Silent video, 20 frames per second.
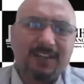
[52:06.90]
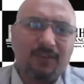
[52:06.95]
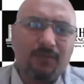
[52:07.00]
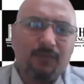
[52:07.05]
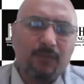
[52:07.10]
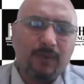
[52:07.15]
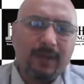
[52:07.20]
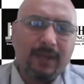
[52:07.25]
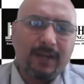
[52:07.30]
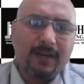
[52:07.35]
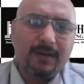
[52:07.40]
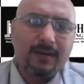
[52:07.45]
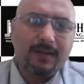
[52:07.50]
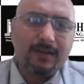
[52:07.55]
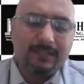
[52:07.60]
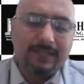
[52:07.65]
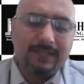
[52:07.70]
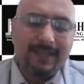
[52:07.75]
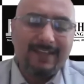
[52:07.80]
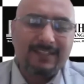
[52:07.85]

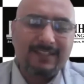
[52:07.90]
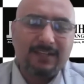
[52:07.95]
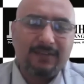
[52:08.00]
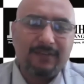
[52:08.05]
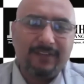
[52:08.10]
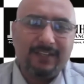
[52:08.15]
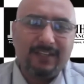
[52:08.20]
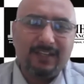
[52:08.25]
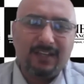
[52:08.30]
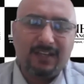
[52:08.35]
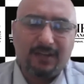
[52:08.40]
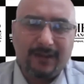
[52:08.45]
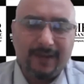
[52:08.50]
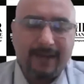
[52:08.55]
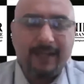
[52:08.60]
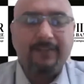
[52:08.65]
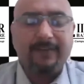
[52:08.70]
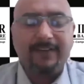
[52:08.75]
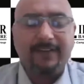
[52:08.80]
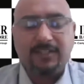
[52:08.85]
somewhere takes away the
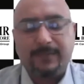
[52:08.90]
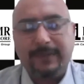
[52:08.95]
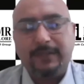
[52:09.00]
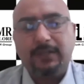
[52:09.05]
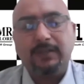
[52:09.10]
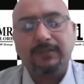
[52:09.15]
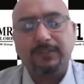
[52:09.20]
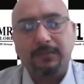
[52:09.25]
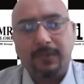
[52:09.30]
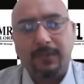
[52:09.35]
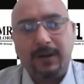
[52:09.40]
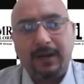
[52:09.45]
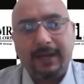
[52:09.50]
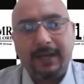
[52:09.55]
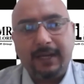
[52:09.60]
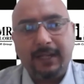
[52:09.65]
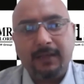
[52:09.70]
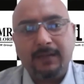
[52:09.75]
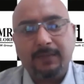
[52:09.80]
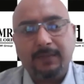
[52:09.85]
creative aspect of the
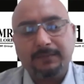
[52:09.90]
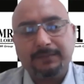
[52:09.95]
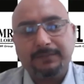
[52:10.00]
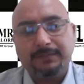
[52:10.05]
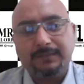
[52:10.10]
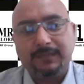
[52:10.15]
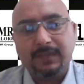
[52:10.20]
marketing?